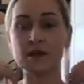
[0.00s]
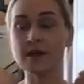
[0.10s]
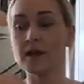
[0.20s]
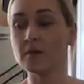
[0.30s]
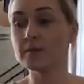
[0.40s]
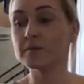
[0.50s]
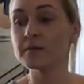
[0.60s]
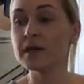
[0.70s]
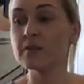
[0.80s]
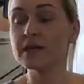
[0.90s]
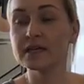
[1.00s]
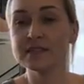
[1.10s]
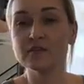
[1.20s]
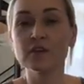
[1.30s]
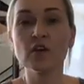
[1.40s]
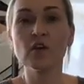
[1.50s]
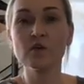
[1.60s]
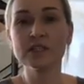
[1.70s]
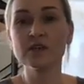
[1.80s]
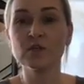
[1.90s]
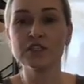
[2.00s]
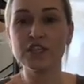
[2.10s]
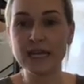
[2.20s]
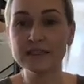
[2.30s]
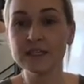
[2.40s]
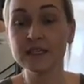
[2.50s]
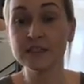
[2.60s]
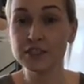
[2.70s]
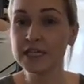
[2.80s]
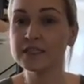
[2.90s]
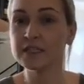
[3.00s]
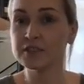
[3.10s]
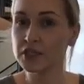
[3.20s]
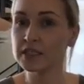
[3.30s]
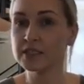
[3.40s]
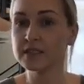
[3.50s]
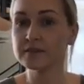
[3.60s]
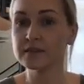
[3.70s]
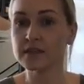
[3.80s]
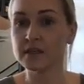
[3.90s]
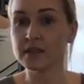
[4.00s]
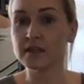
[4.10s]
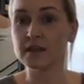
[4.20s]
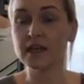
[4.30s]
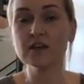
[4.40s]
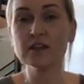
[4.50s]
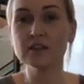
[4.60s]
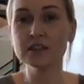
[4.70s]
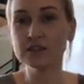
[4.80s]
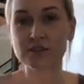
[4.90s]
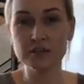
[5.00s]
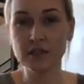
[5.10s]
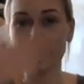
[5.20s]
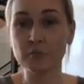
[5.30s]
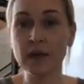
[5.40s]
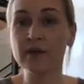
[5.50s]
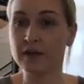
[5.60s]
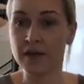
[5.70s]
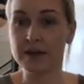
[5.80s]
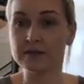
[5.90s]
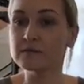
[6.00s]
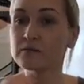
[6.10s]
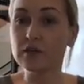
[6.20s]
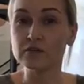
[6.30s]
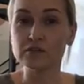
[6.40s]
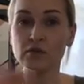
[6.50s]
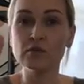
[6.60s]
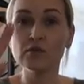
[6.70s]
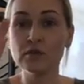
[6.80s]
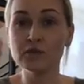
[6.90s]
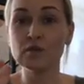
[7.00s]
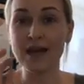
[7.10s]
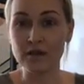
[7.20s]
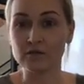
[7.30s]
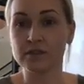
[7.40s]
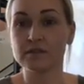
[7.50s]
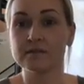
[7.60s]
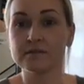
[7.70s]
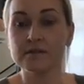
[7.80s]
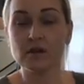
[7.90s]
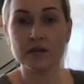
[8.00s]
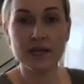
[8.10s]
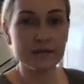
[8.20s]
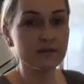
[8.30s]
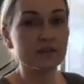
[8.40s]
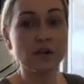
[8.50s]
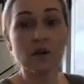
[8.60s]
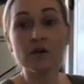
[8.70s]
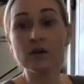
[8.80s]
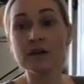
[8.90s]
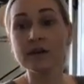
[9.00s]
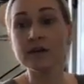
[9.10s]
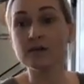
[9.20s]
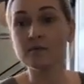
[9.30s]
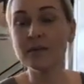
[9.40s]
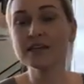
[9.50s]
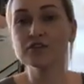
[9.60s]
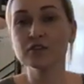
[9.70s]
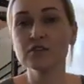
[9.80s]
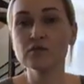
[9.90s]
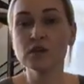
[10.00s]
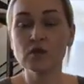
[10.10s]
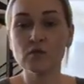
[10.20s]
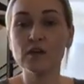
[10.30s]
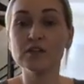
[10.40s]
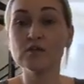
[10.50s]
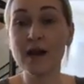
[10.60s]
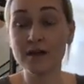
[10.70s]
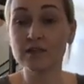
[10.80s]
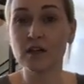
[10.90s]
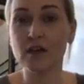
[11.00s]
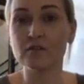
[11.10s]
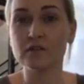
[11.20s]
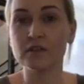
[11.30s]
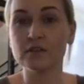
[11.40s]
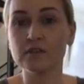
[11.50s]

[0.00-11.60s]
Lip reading: Because if you're always the one chasing and chasing and chasing, they're going to look at you like a banner ad. They'll tune you out. Okay? So make sure you know what you have to offer.